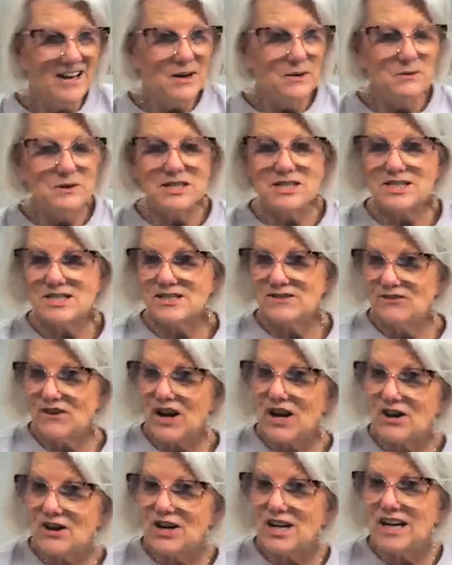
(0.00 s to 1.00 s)
which is
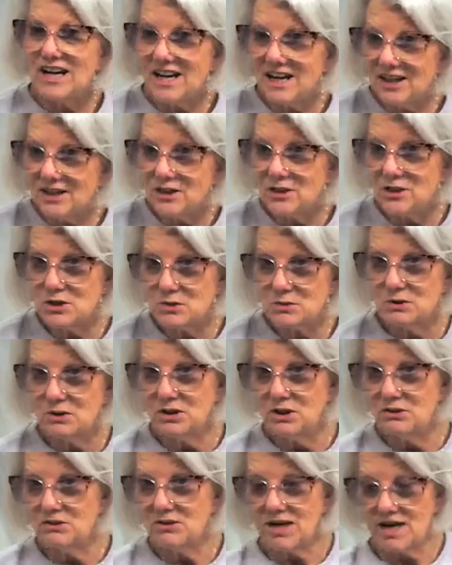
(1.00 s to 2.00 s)
very unusual.
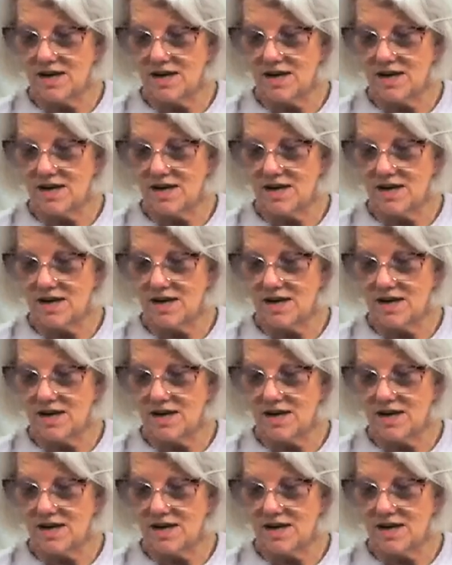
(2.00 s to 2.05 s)
You can